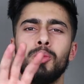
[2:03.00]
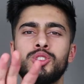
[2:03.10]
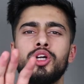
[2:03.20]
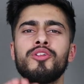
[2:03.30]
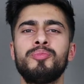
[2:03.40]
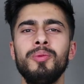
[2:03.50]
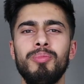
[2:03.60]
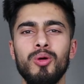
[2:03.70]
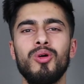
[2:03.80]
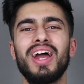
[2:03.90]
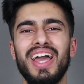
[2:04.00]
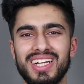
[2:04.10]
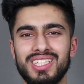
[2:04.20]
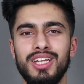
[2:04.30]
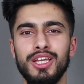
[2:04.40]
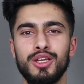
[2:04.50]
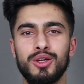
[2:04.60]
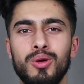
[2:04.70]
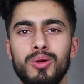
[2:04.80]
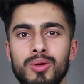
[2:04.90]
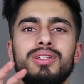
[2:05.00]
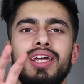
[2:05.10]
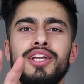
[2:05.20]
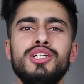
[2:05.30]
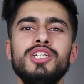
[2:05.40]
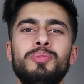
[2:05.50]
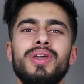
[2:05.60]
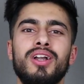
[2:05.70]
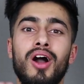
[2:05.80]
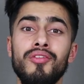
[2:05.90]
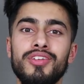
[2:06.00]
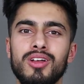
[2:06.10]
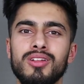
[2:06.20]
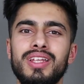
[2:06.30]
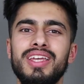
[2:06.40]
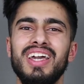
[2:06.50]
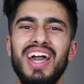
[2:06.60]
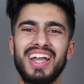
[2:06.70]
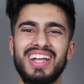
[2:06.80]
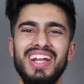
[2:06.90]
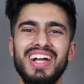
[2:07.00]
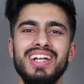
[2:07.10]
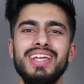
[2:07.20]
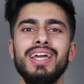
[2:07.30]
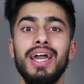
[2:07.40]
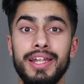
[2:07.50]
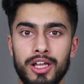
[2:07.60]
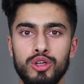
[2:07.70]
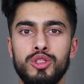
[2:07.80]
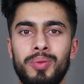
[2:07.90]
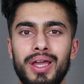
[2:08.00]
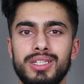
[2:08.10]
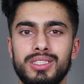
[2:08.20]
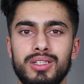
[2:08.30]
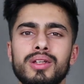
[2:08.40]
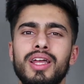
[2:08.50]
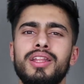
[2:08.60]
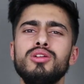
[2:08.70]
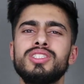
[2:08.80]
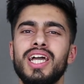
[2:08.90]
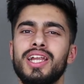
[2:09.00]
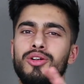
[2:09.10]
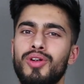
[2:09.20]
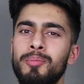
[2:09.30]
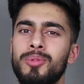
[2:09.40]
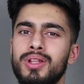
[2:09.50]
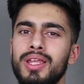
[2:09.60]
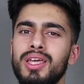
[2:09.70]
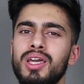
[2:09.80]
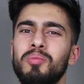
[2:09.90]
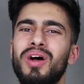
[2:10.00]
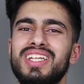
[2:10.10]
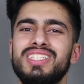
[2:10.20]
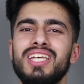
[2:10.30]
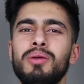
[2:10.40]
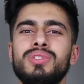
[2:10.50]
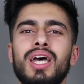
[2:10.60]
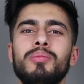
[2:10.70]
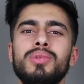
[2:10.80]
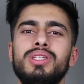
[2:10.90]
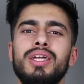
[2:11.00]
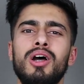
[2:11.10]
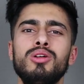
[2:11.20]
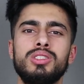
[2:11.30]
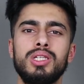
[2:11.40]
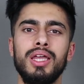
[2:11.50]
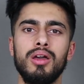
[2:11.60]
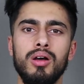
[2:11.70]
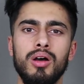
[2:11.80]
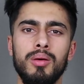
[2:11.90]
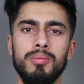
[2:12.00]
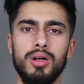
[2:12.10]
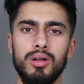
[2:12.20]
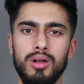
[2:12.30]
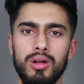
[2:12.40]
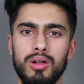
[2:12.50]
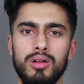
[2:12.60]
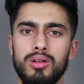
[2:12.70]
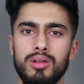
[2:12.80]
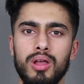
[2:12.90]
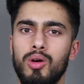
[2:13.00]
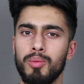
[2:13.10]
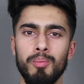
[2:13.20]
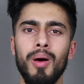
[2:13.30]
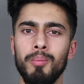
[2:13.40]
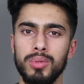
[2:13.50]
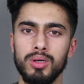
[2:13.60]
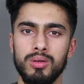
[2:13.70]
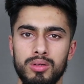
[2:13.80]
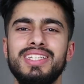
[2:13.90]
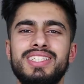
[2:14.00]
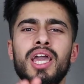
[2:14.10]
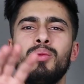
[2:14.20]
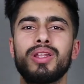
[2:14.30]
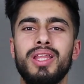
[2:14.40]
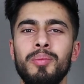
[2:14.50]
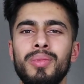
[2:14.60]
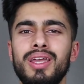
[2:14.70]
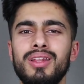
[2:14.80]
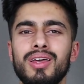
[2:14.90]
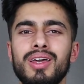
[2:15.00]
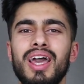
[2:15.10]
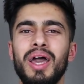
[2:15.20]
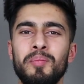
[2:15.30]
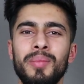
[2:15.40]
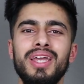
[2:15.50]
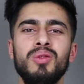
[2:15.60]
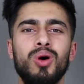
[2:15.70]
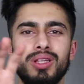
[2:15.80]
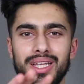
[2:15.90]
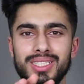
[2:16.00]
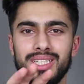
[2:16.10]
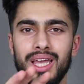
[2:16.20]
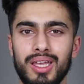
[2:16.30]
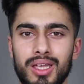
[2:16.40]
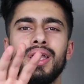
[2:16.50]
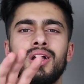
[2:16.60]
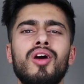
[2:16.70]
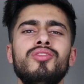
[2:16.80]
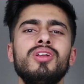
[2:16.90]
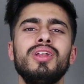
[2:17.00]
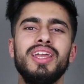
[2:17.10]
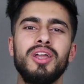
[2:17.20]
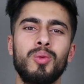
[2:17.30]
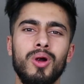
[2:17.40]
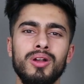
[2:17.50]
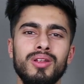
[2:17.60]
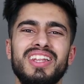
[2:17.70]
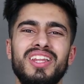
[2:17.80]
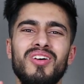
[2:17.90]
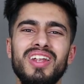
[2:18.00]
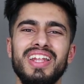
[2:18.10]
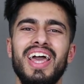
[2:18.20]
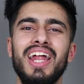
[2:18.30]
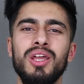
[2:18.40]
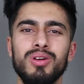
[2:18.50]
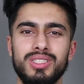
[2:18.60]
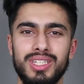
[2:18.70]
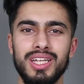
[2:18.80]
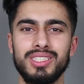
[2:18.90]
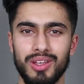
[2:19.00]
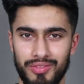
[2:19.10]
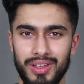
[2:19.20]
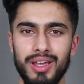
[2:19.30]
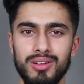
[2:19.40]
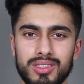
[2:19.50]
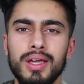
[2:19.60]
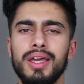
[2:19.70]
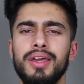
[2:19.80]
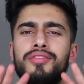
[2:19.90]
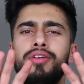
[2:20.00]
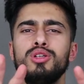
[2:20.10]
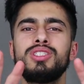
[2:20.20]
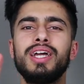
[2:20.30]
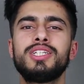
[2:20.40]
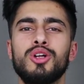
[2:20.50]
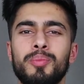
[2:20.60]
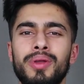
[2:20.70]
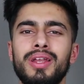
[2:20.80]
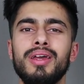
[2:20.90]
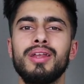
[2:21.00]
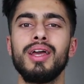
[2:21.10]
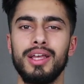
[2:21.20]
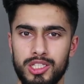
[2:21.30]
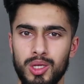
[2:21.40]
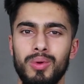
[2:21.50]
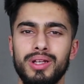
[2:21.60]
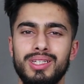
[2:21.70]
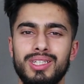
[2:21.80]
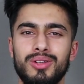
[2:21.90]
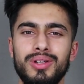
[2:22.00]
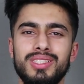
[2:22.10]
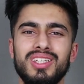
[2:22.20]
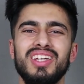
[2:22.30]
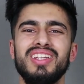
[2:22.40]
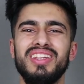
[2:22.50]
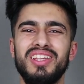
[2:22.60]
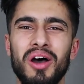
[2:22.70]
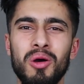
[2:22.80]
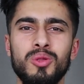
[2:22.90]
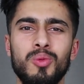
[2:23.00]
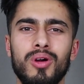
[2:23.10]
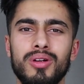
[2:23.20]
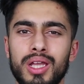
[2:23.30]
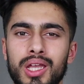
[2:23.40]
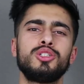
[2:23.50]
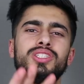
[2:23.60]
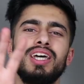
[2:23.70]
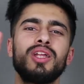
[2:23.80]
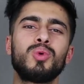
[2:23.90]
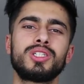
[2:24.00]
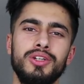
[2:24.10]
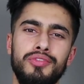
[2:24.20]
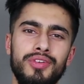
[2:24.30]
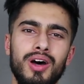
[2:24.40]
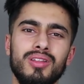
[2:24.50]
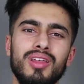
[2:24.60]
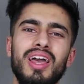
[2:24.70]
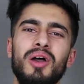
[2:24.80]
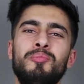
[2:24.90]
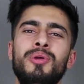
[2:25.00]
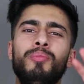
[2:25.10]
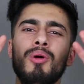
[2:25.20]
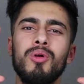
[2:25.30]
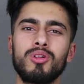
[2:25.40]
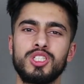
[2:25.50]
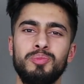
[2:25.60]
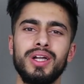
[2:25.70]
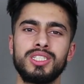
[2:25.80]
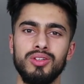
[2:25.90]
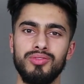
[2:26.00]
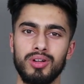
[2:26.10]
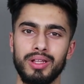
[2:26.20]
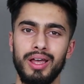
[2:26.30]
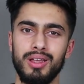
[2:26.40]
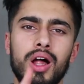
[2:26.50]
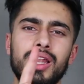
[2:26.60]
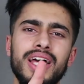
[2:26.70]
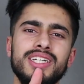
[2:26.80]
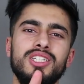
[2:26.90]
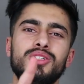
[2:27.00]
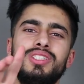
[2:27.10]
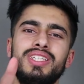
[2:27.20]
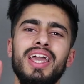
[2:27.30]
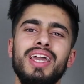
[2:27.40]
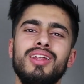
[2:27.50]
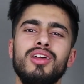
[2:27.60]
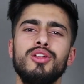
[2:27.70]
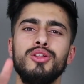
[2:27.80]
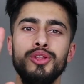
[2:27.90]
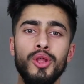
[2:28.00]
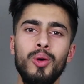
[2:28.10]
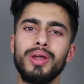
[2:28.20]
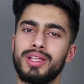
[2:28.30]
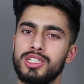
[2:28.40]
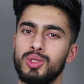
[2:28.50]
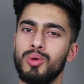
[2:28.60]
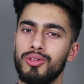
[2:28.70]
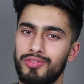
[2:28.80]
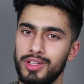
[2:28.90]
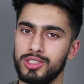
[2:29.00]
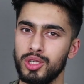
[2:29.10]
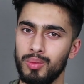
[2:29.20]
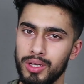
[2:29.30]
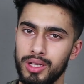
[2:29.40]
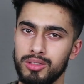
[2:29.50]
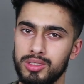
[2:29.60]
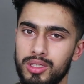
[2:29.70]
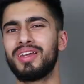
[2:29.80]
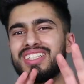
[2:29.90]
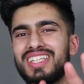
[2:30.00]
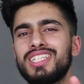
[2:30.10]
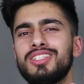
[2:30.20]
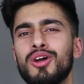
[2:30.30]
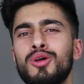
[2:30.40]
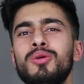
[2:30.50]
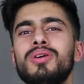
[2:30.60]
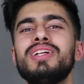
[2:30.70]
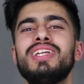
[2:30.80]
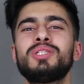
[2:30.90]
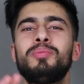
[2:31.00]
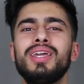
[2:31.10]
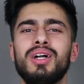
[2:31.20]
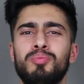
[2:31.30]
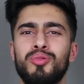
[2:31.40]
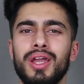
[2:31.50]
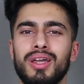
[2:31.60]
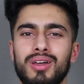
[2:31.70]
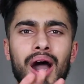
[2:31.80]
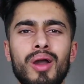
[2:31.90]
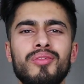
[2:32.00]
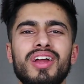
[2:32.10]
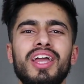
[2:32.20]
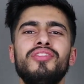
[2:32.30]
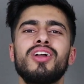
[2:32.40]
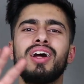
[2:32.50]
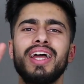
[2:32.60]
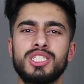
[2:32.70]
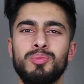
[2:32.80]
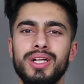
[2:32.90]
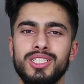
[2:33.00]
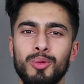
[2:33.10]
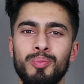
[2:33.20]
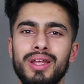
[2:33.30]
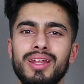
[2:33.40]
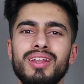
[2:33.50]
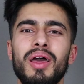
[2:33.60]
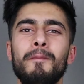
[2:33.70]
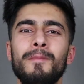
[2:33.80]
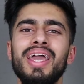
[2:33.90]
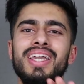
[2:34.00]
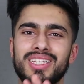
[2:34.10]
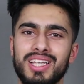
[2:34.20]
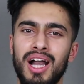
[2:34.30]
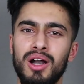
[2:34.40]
Observe people who are actually cool. They usually speak confidently and clearly at a good pace. They don't chatter rapidly, but at the same time, they don't say or mumble. They say what they mean and mean what they say. Be confident in your word and don't let anyone say something else. If you state your opinion and someone disagrees, don't worry. You said what you felt and people will respect you for that. Unless you say it knowing that you won't offend someone else. Because that's not cool, that's being a prick. However, if you're gonna express your opinion, make it